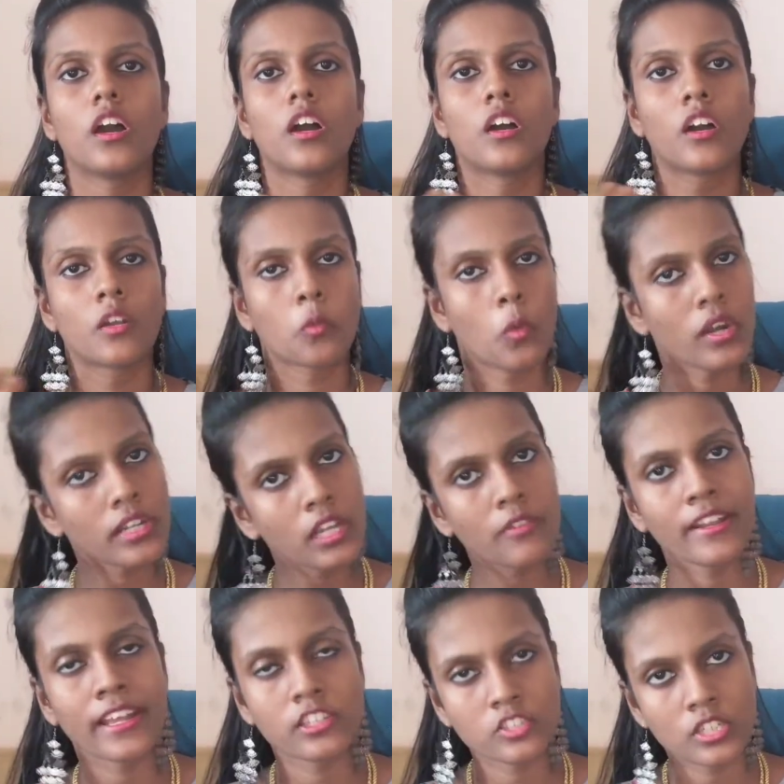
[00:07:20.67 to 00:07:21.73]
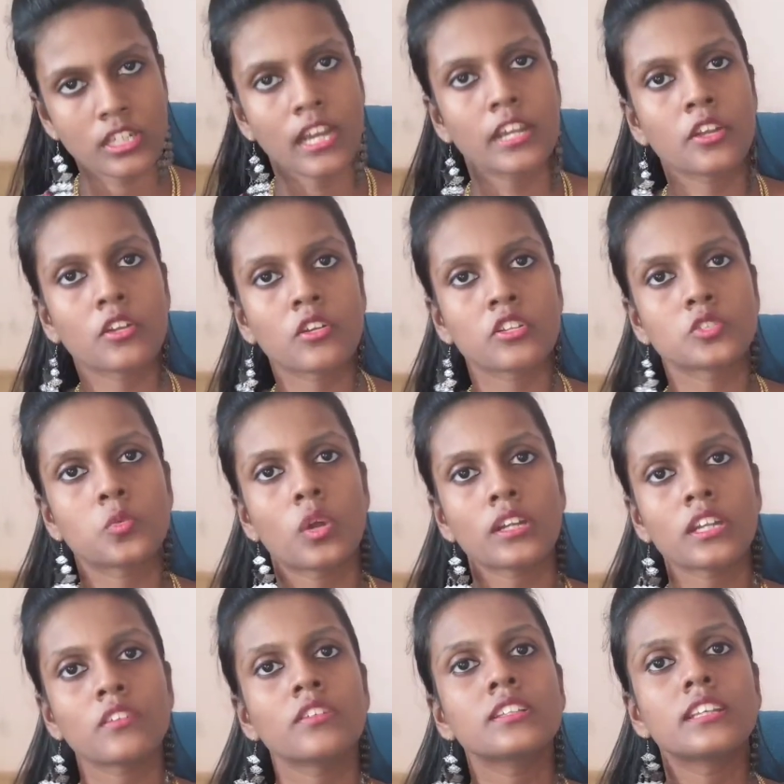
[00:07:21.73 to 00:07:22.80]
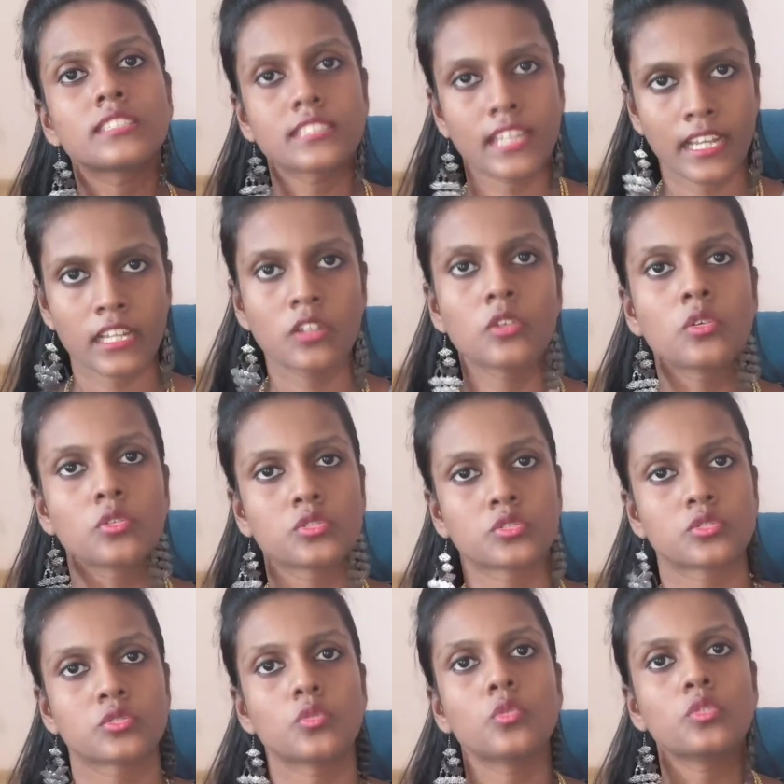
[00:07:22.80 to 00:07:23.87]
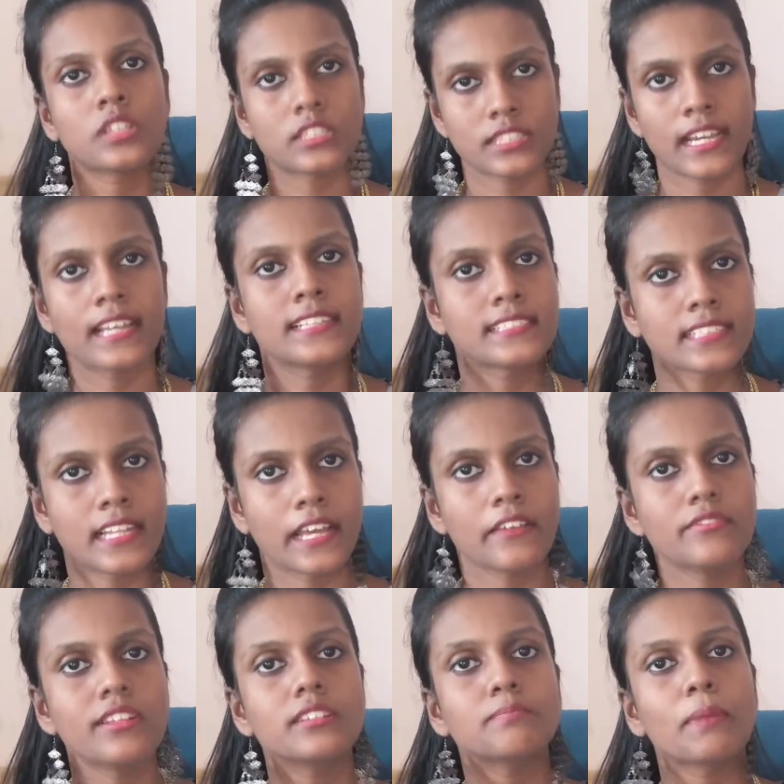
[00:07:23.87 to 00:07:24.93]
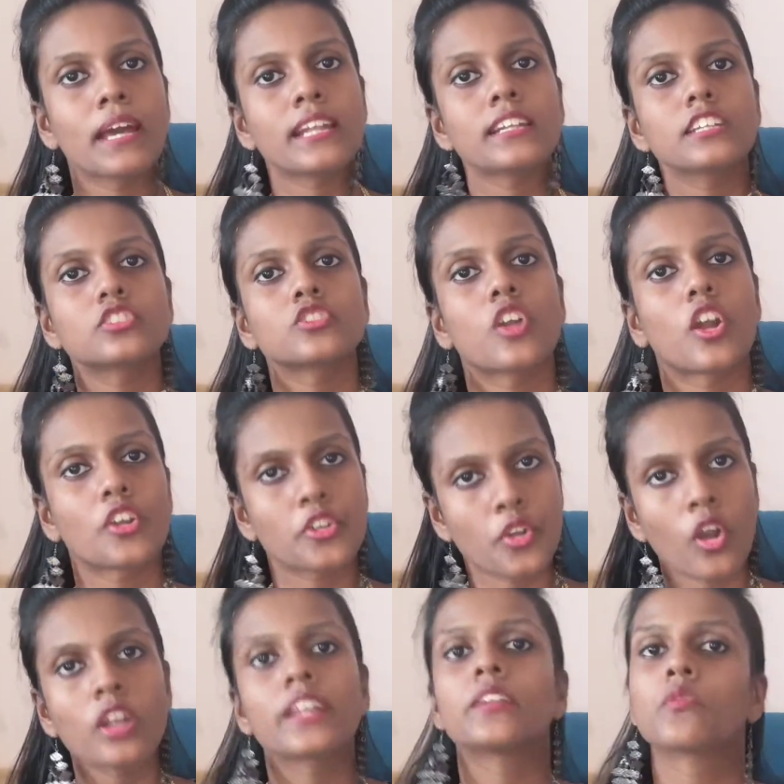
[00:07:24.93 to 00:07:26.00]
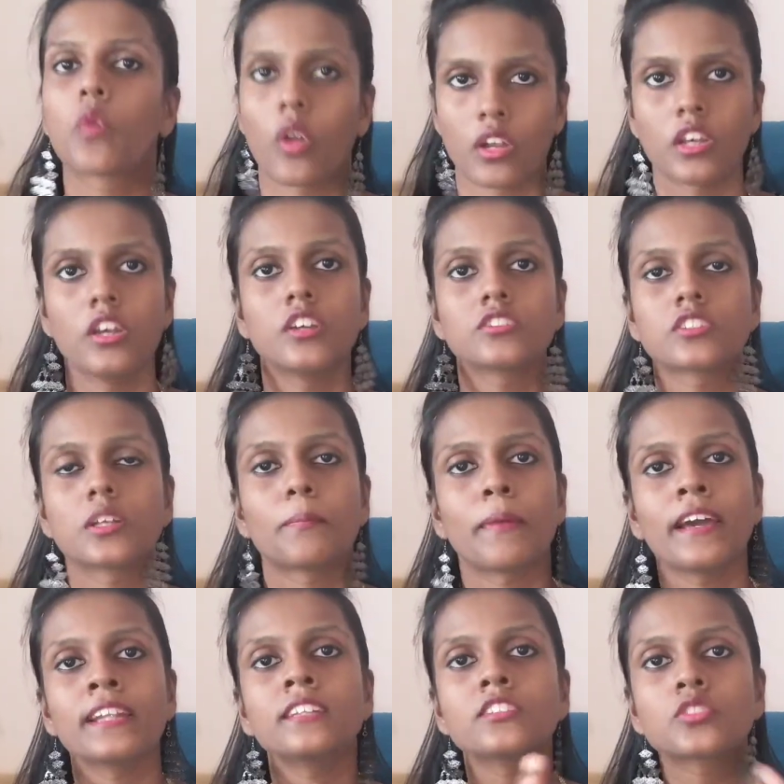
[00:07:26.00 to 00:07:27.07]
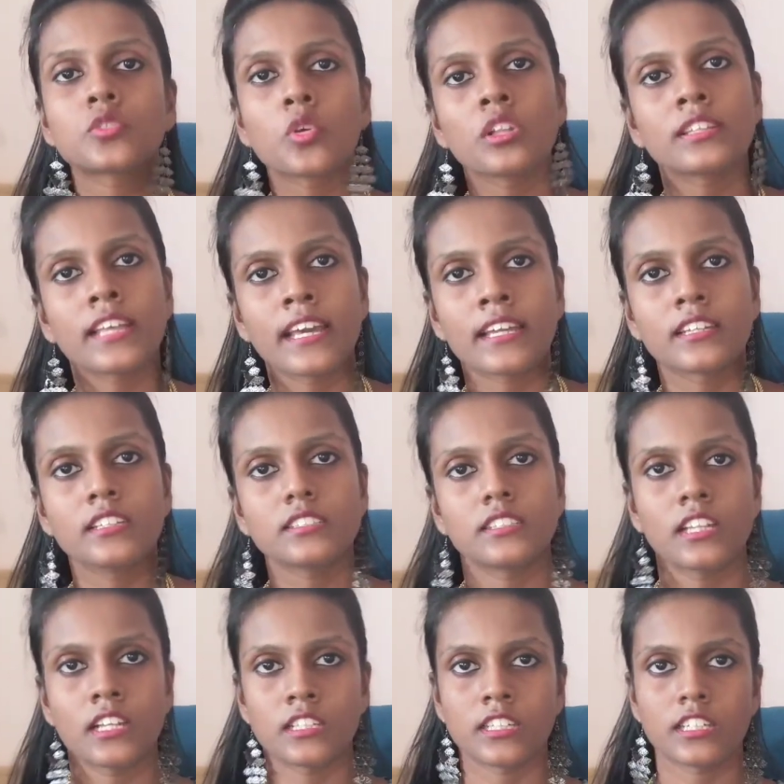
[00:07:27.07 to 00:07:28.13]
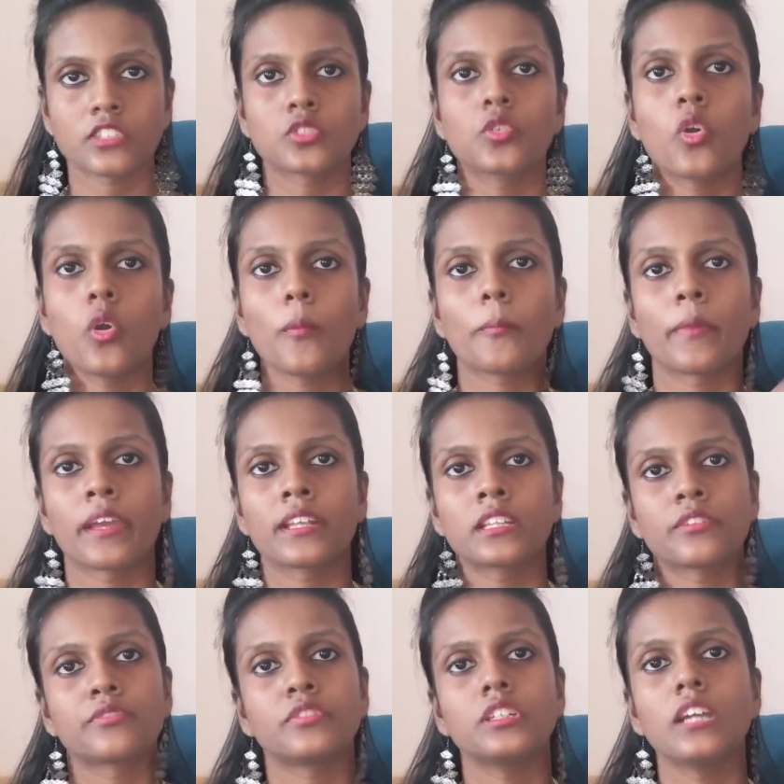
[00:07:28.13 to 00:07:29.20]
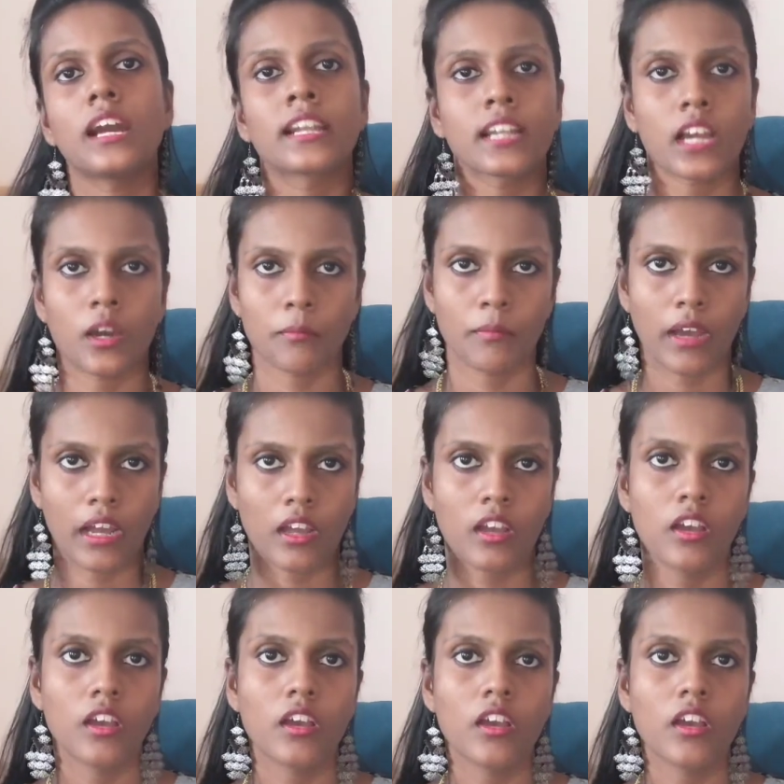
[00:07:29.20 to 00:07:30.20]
or whatever extracurriculars, whatever the child goes through, the child's life, the parent is not at all involved. So the parent's role there is, they'll just go pay the fee and come back.